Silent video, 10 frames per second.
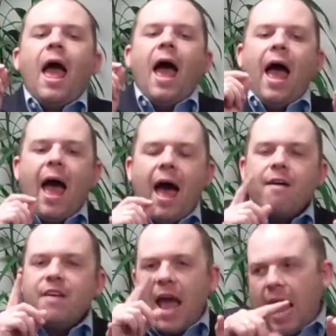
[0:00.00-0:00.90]

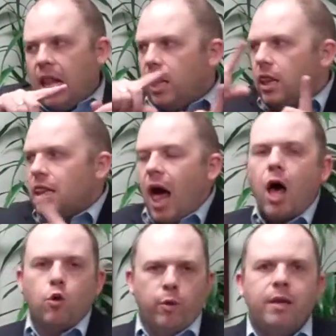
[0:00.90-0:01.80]
have a
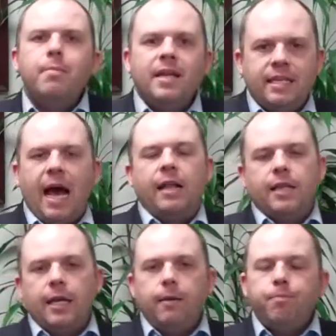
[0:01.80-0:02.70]
lottery
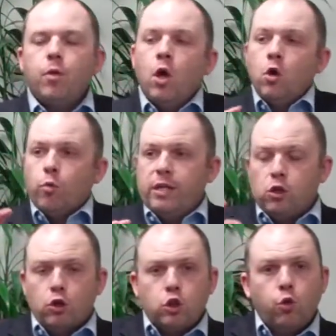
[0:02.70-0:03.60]
mentality.
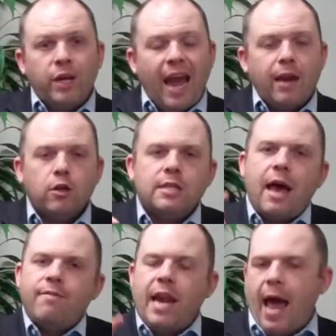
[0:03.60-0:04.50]
Results creators
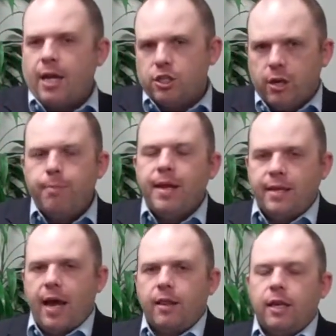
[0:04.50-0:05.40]
have an action
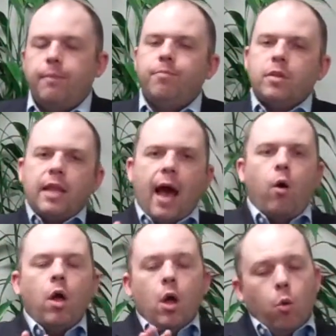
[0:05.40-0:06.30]
mentality.
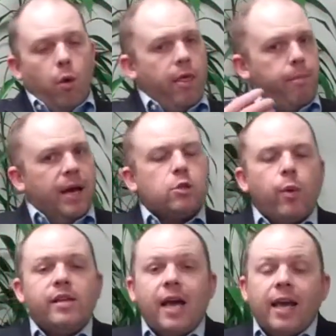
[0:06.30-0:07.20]
Now, one of the best
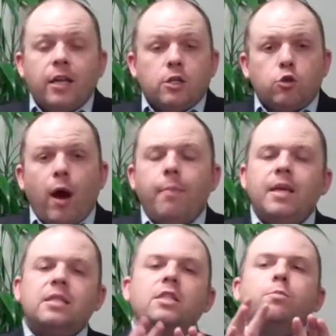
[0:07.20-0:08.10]
ways I can describe
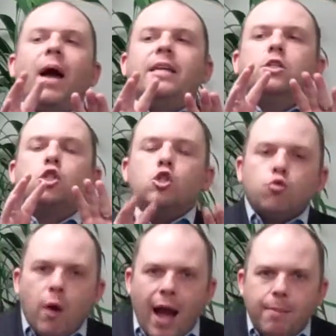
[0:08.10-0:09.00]
this is by
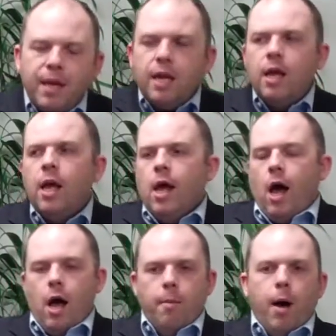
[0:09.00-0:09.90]
describing
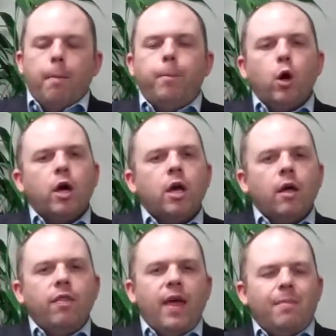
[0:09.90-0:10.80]
a book
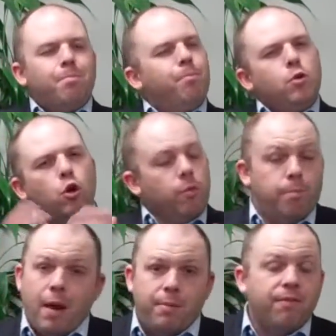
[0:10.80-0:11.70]
that you're
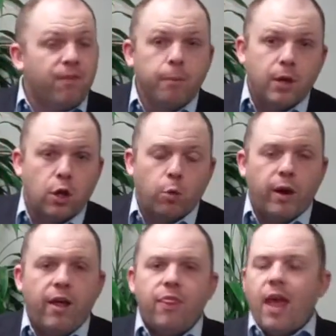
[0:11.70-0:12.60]
maybe familiar
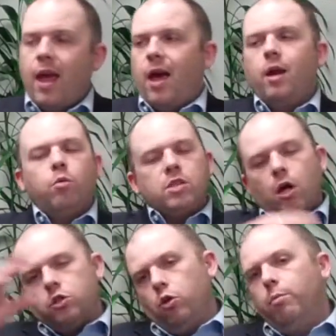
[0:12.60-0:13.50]
with, and it was
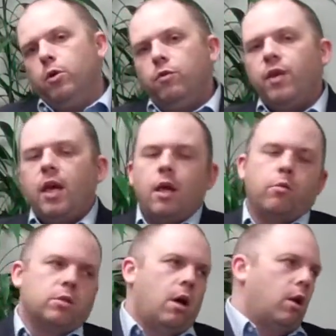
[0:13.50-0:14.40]
also a movie, and it
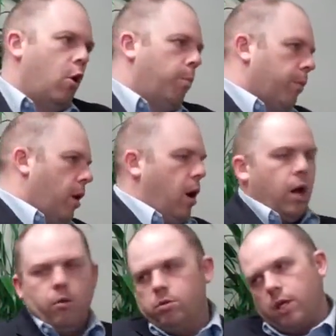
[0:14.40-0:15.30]
was on Oprah,
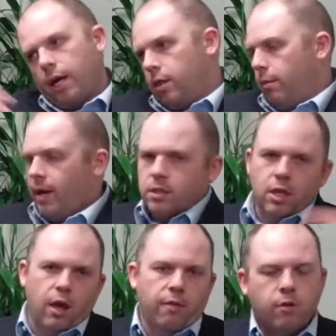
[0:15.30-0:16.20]
and it was like the best
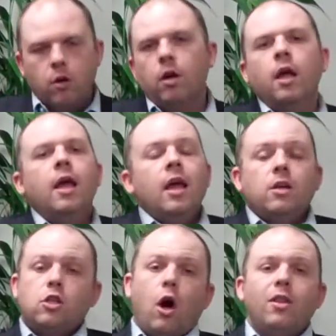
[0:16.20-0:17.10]
thing ever.
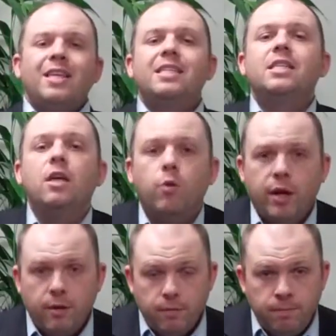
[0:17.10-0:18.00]
It's called The
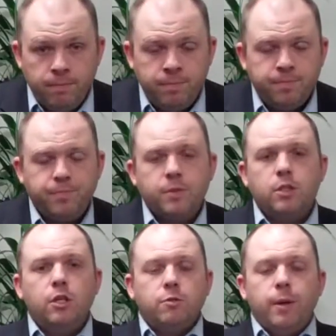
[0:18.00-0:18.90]
Secret.
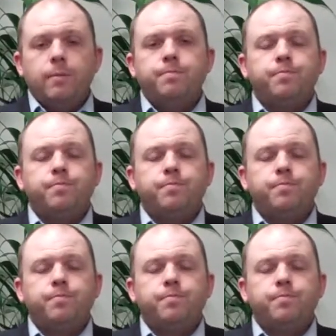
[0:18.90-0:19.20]
Excuse me.